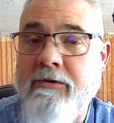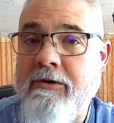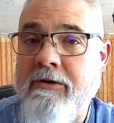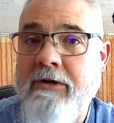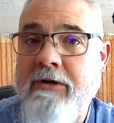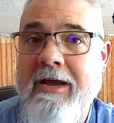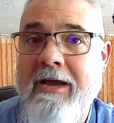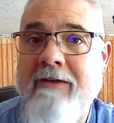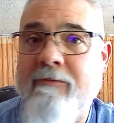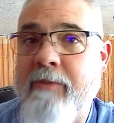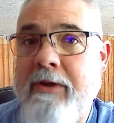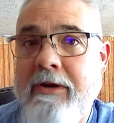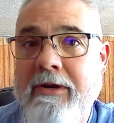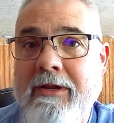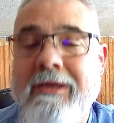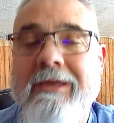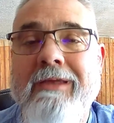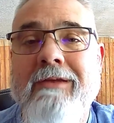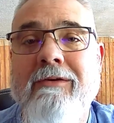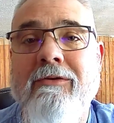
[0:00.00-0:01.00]
I have been
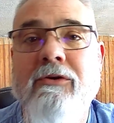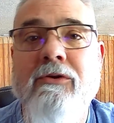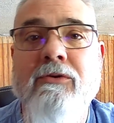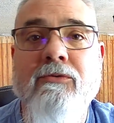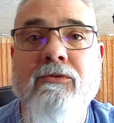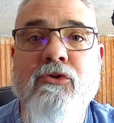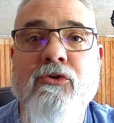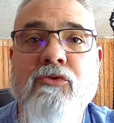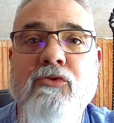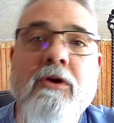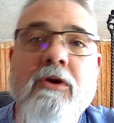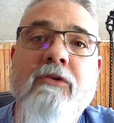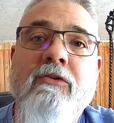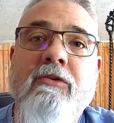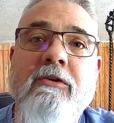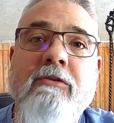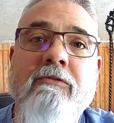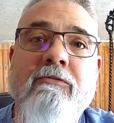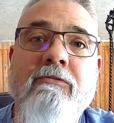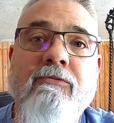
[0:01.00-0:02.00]
in
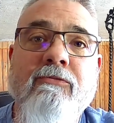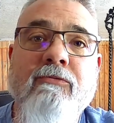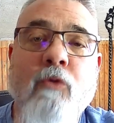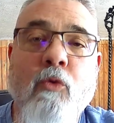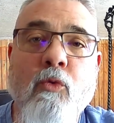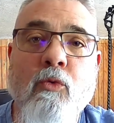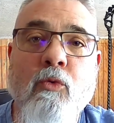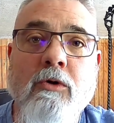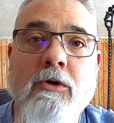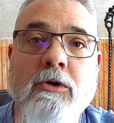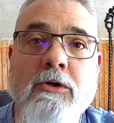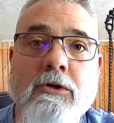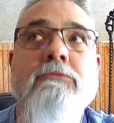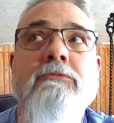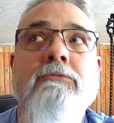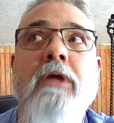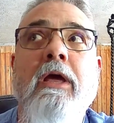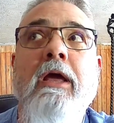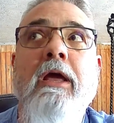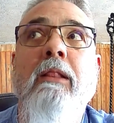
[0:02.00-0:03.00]
construction for
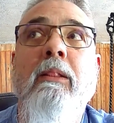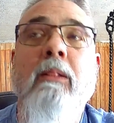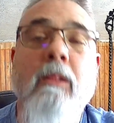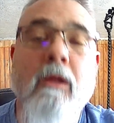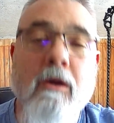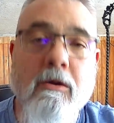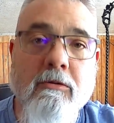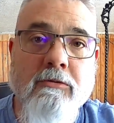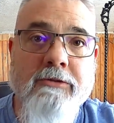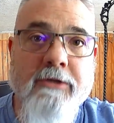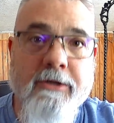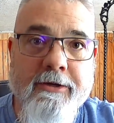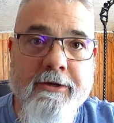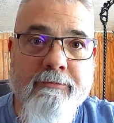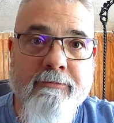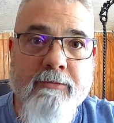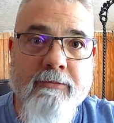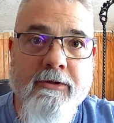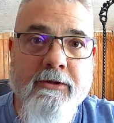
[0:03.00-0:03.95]
a long time,